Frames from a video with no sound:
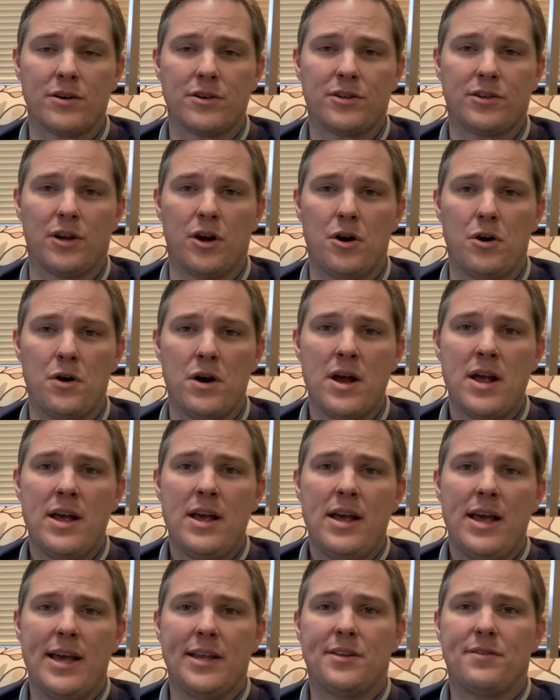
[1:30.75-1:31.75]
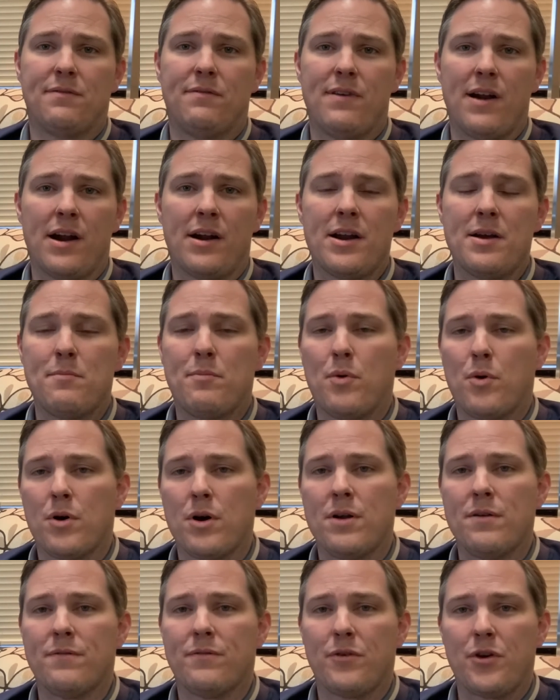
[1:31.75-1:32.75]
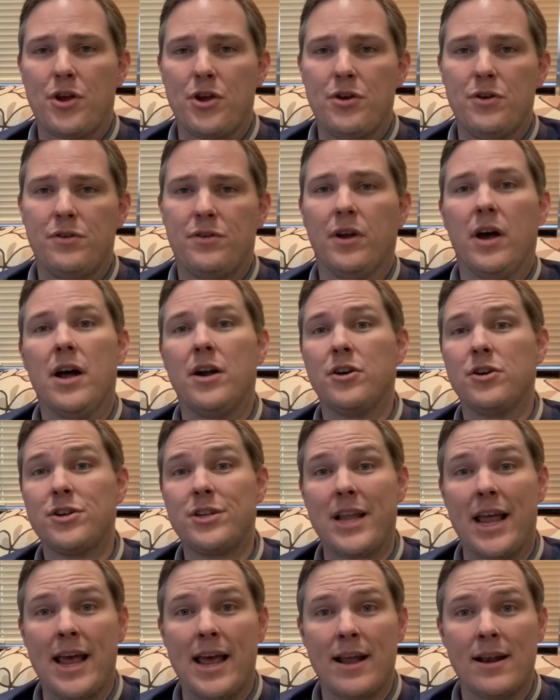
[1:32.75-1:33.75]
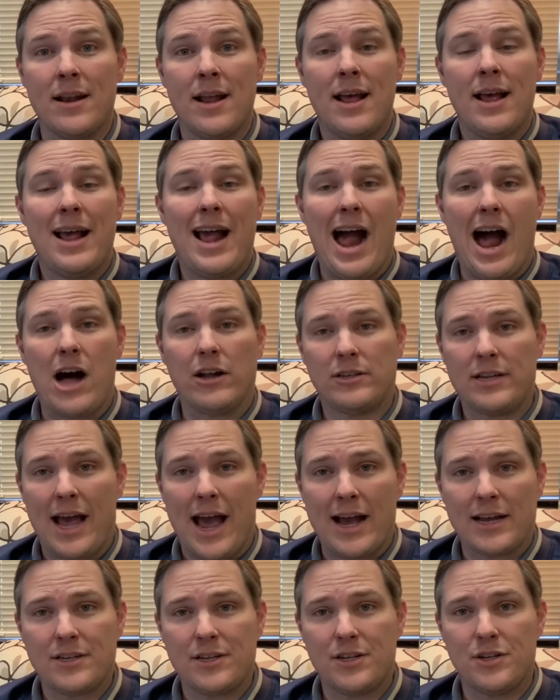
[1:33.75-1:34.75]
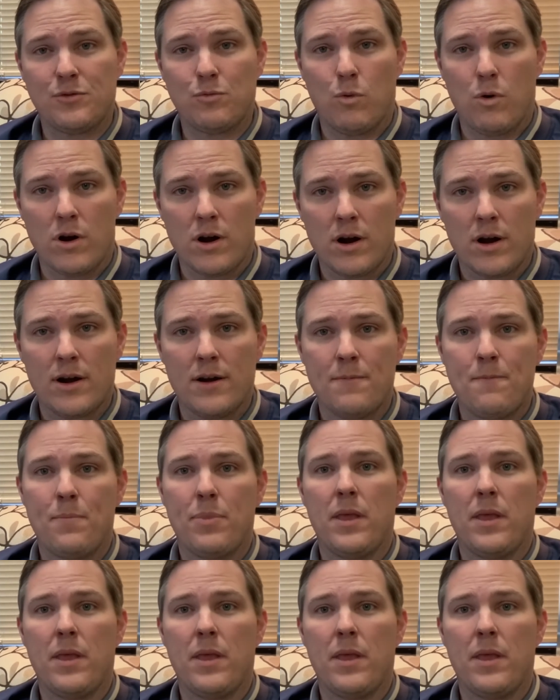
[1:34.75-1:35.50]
So it's very important for you to understand how taxes work